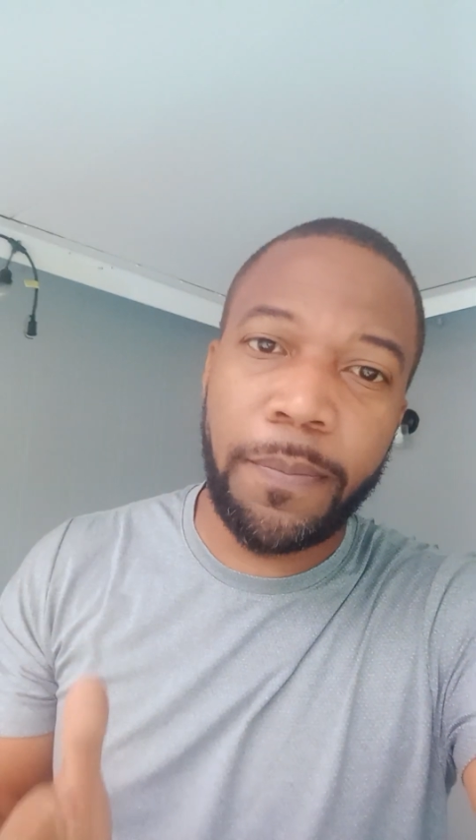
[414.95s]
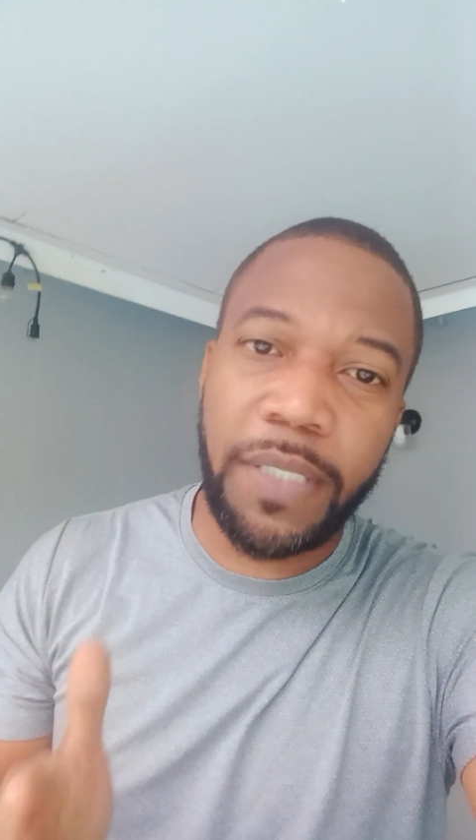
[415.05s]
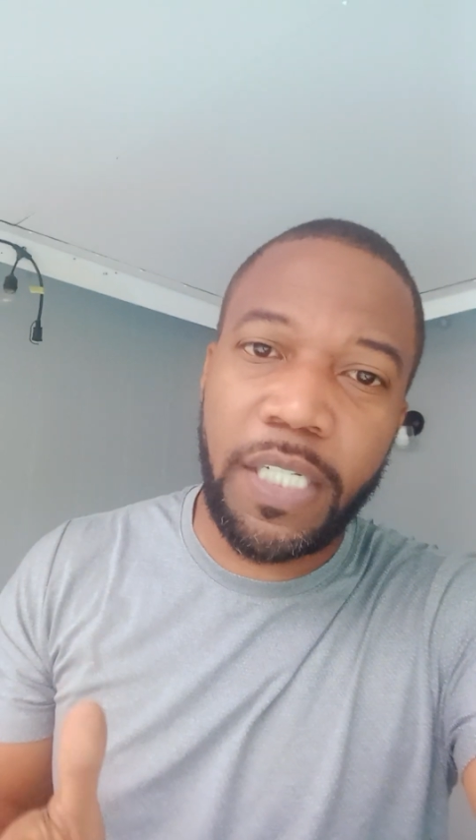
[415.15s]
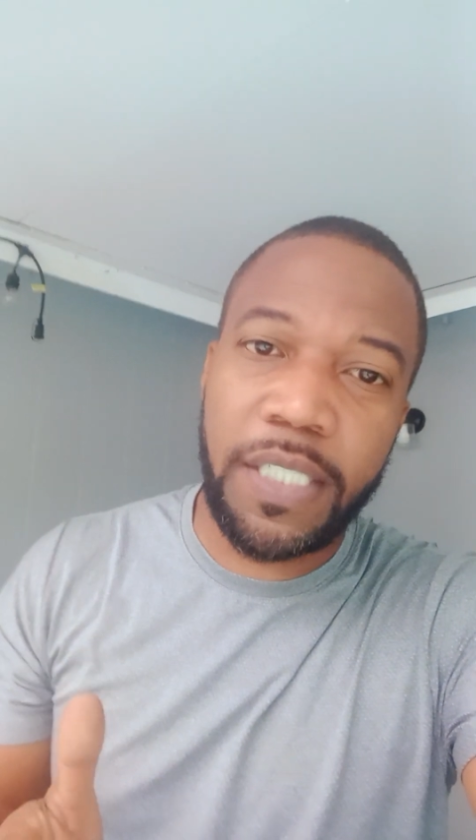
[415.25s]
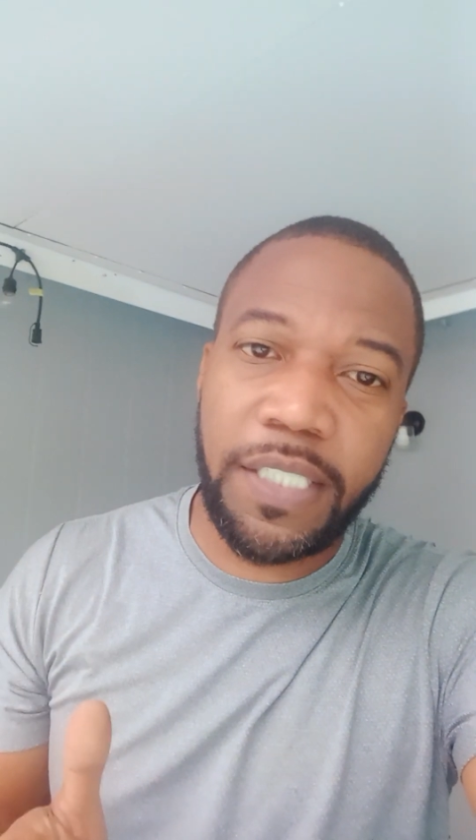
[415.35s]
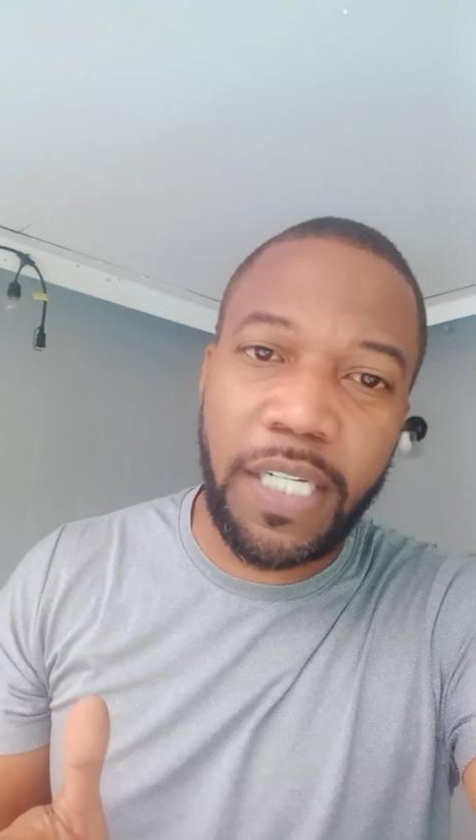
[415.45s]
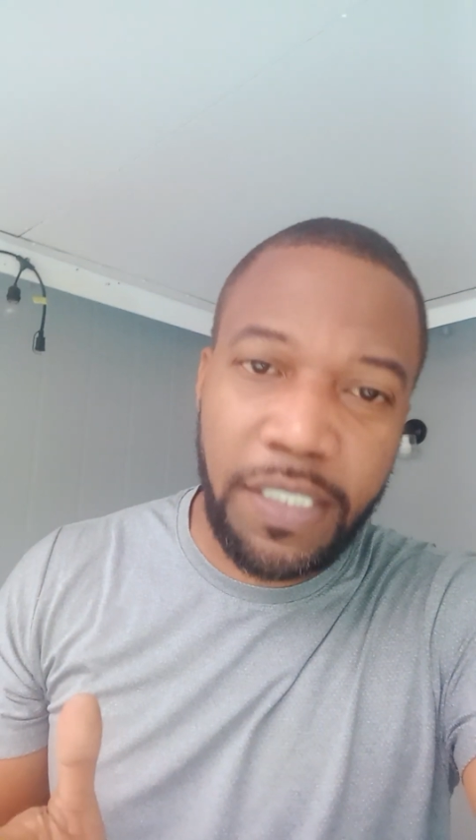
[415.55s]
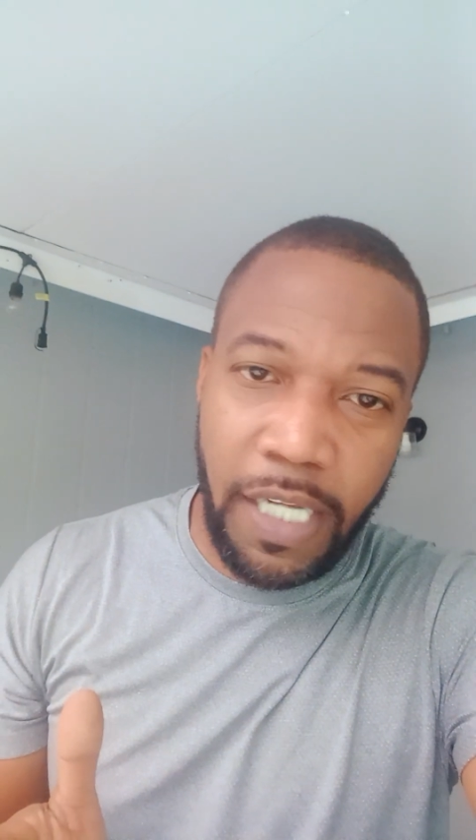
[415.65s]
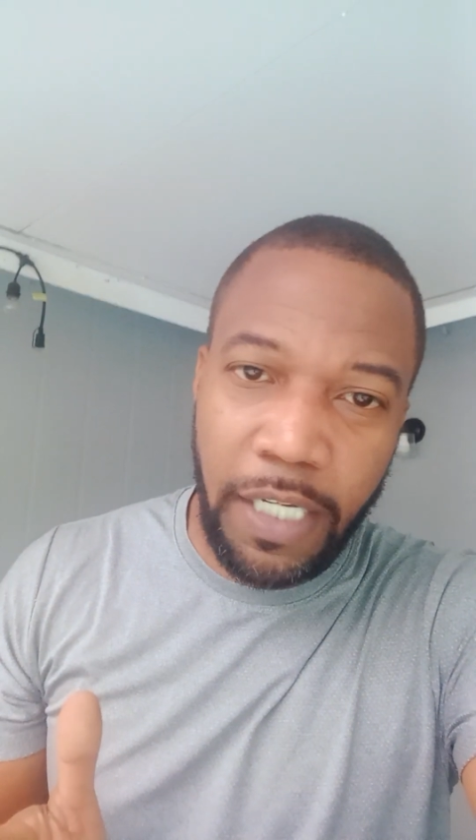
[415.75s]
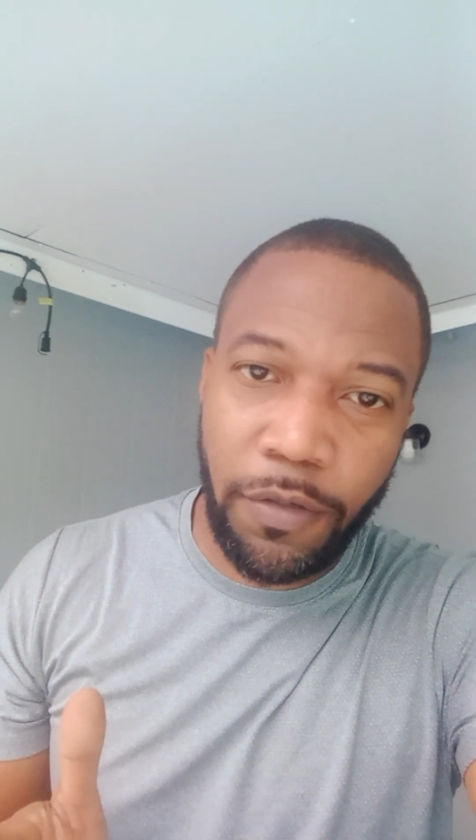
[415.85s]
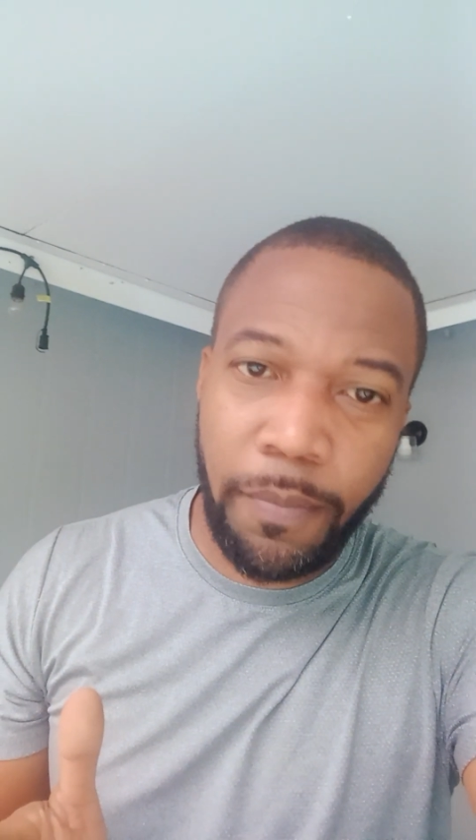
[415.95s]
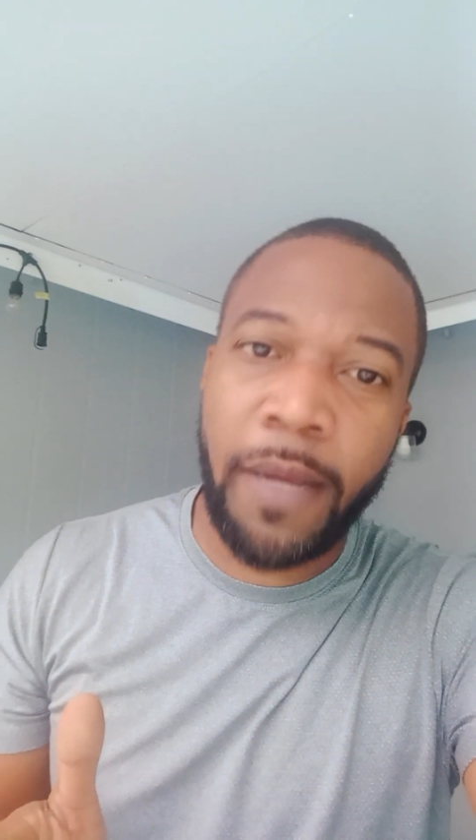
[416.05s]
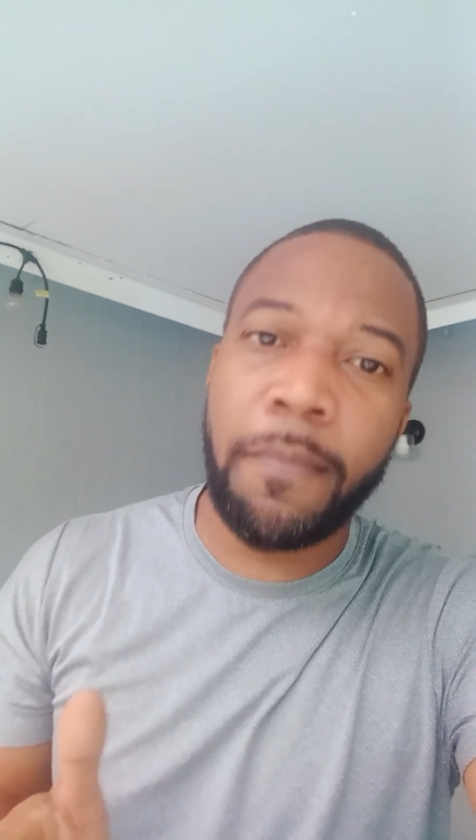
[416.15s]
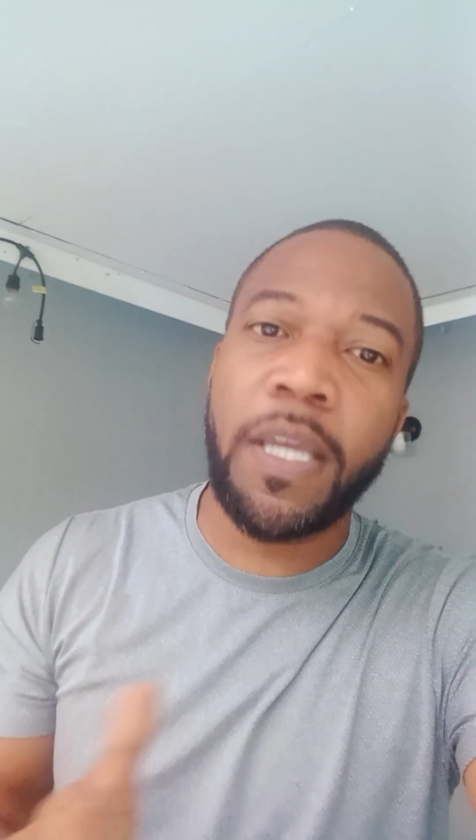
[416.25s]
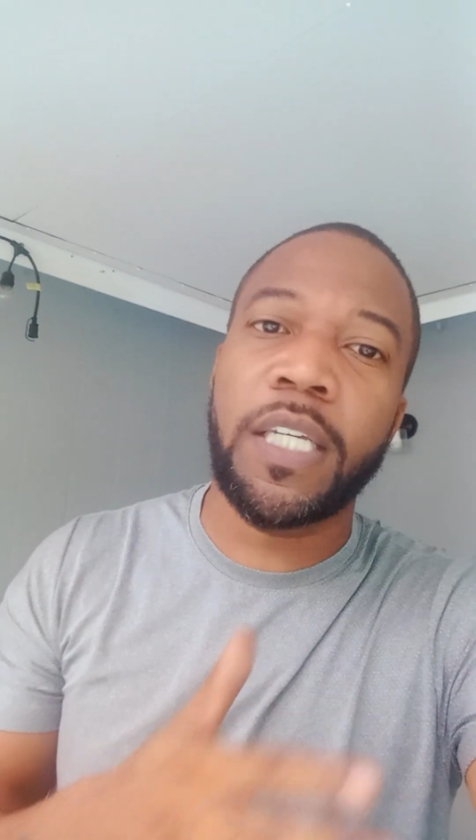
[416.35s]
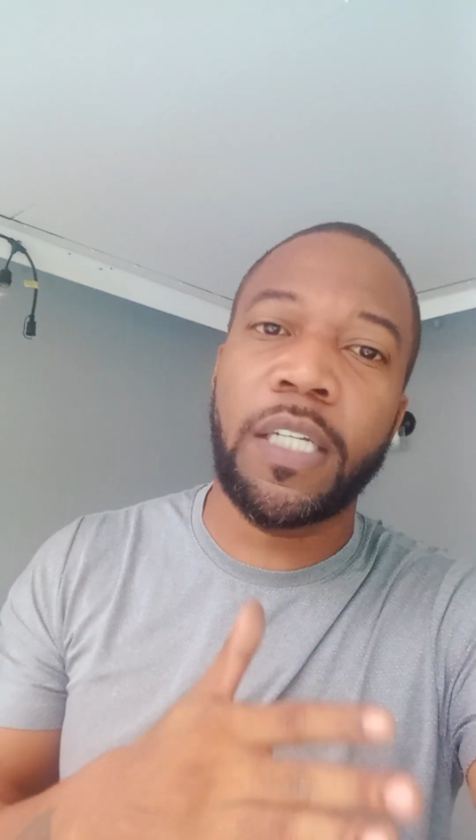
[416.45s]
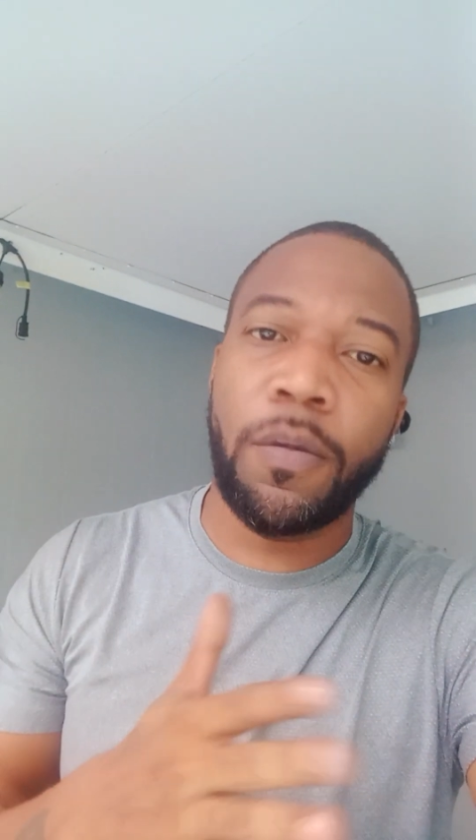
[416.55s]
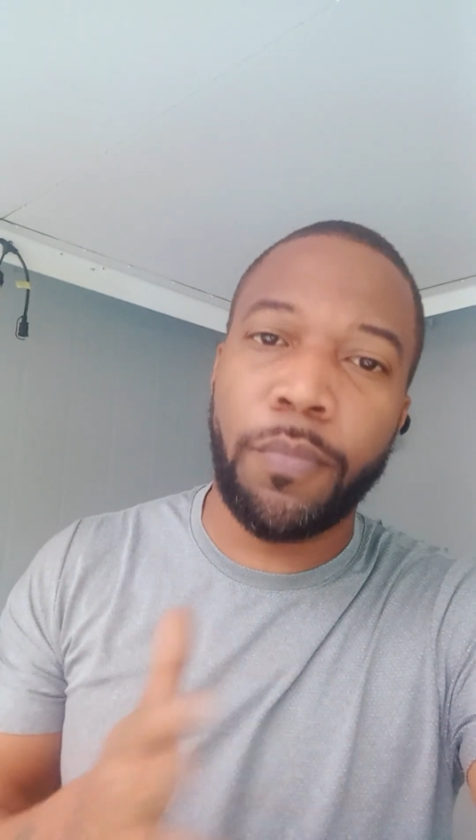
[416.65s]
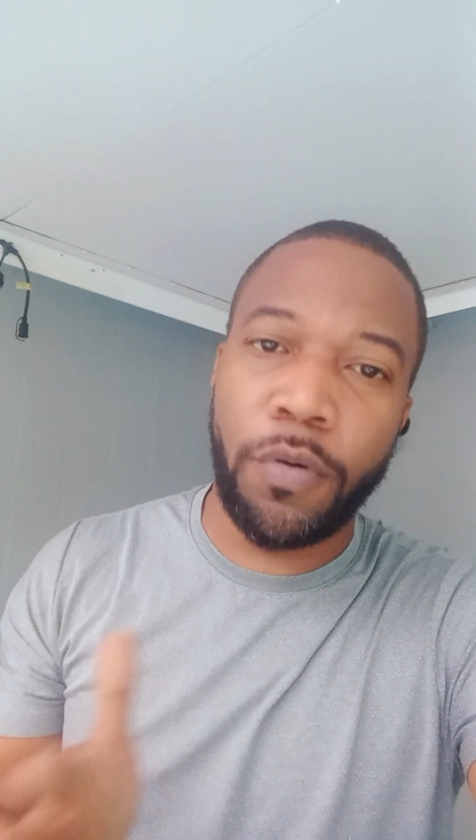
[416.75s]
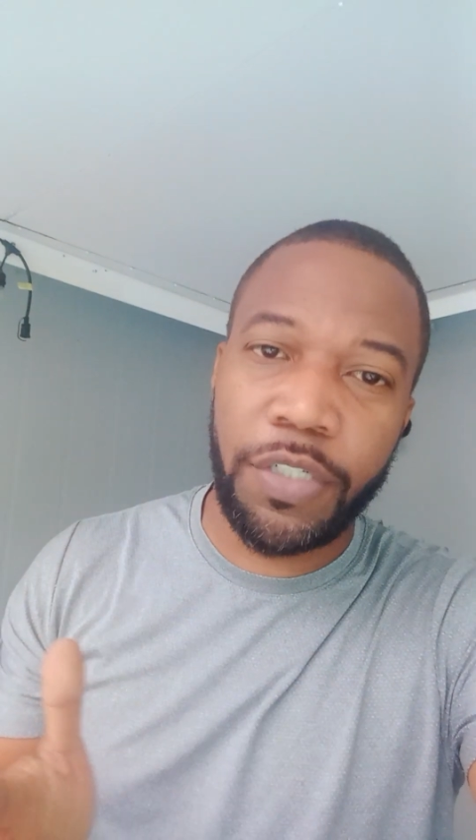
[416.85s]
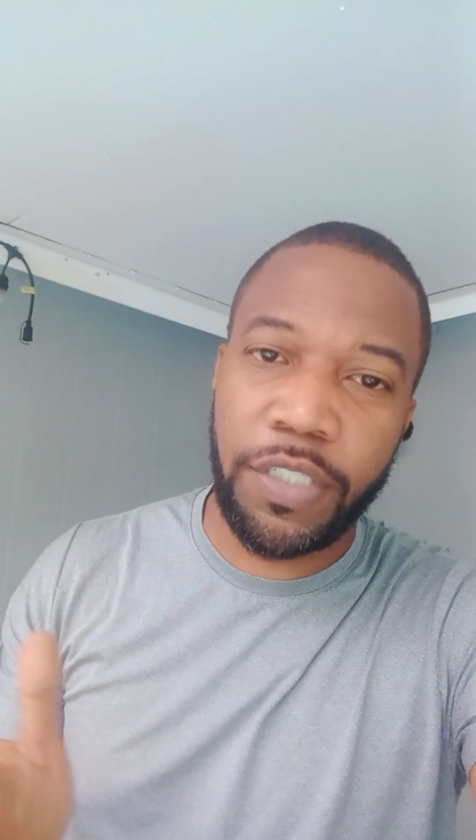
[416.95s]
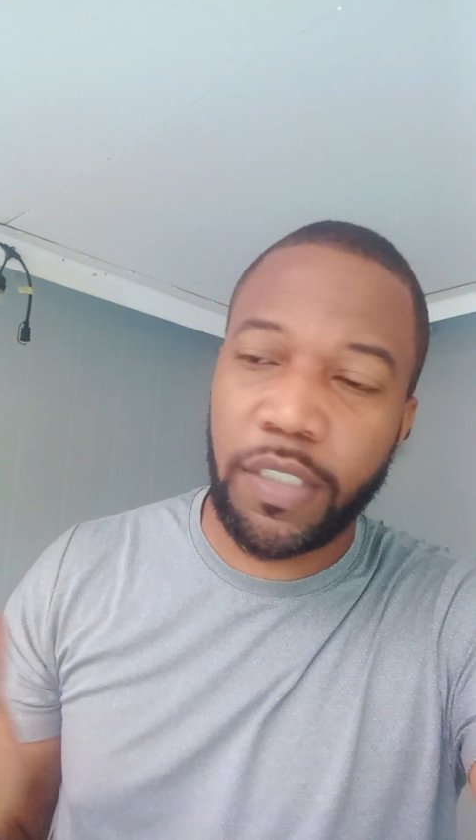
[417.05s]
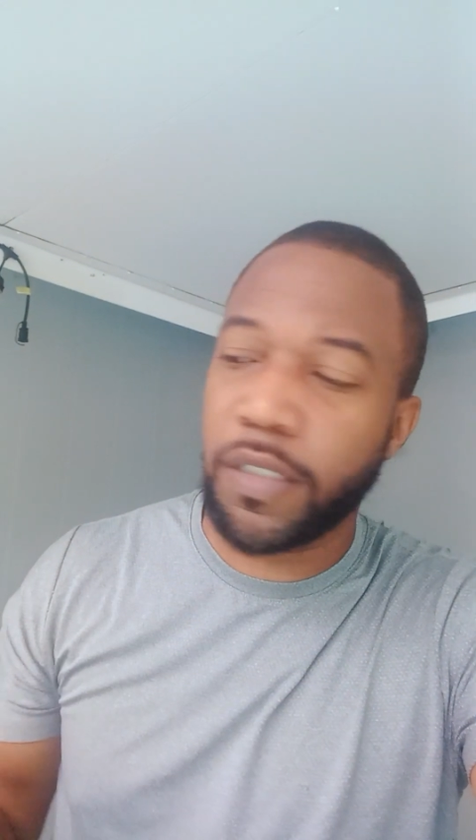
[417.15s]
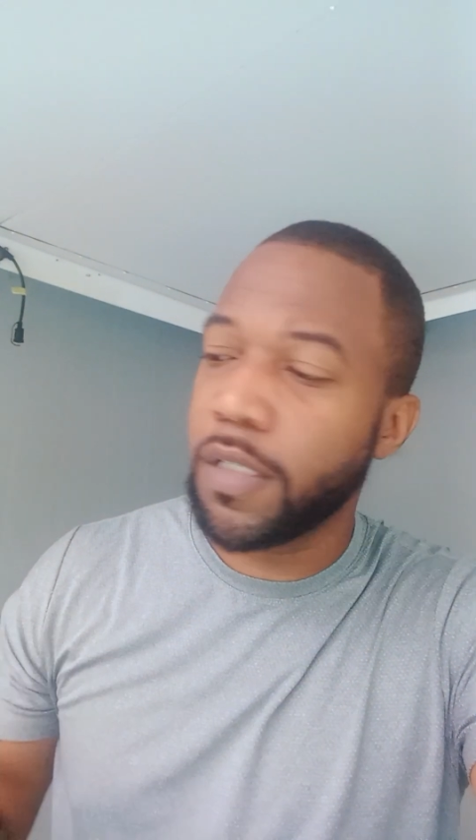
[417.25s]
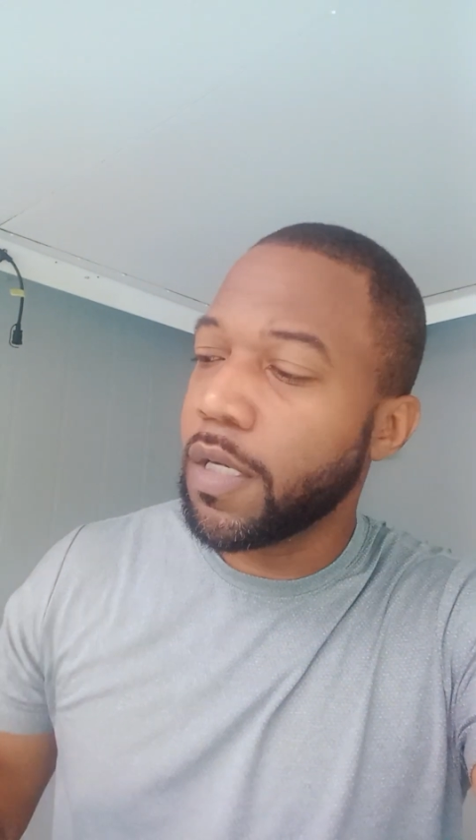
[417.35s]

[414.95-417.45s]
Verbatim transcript: be a dictator by making abortion